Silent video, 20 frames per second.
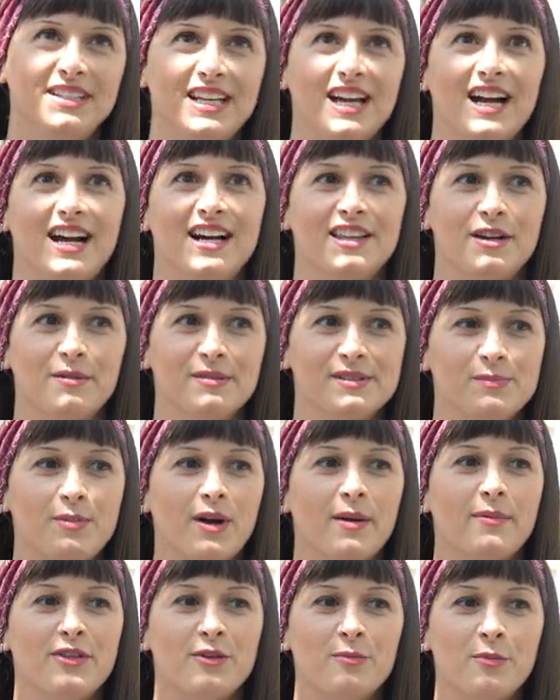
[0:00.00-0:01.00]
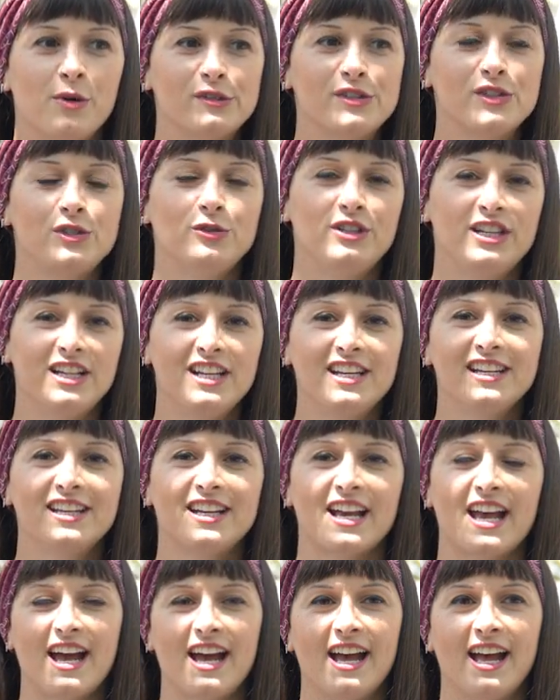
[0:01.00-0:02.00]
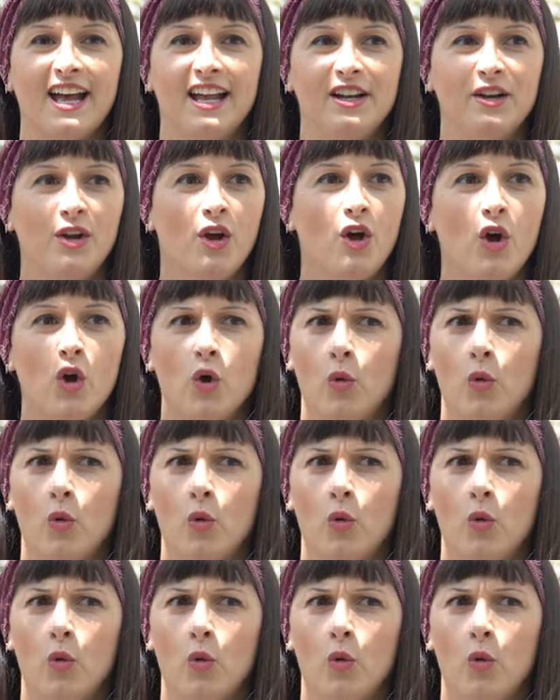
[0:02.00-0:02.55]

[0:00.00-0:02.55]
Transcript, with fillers: Oh. Yeah, that was probably the most unique and